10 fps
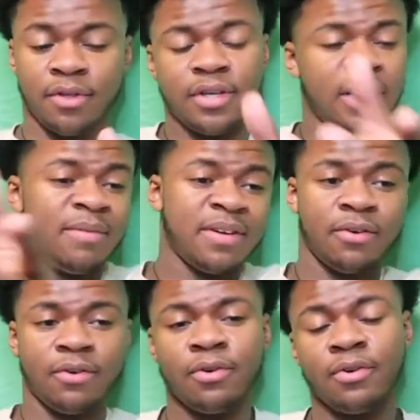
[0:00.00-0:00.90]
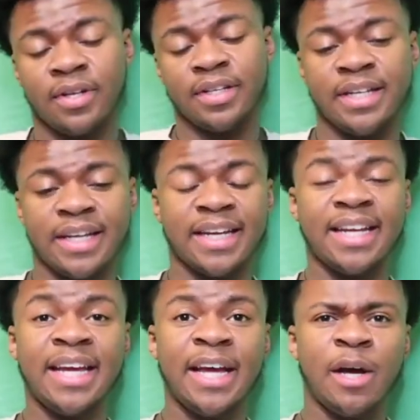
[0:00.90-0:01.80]
Okay, I'm not gonna Google it then.
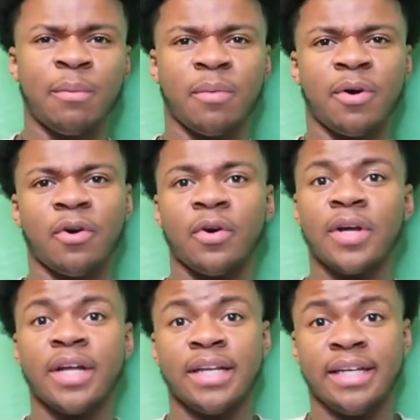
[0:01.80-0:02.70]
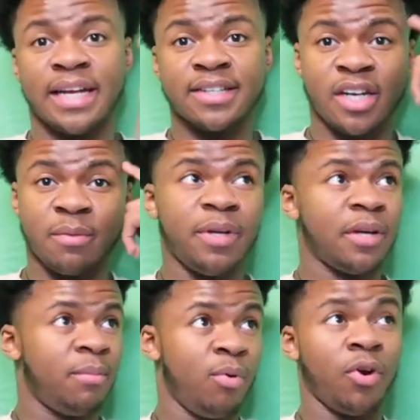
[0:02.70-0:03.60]
But bro, that's gonna be
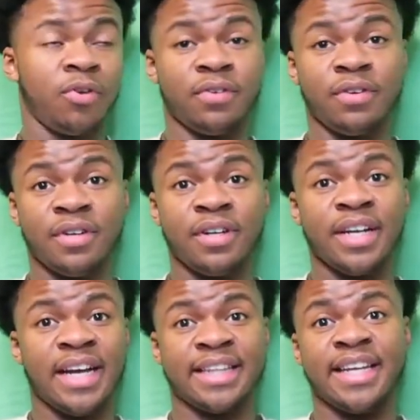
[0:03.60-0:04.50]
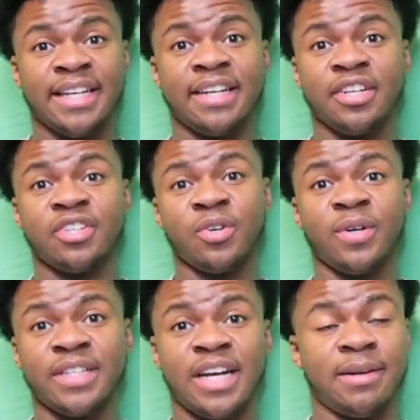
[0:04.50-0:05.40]
important at the end of the
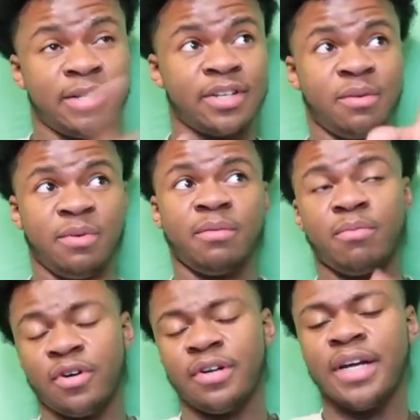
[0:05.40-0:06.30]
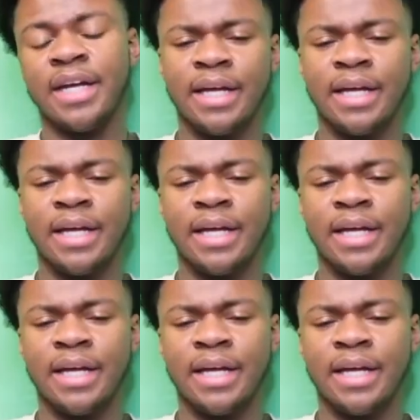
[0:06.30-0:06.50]
story time. That's gonna be important.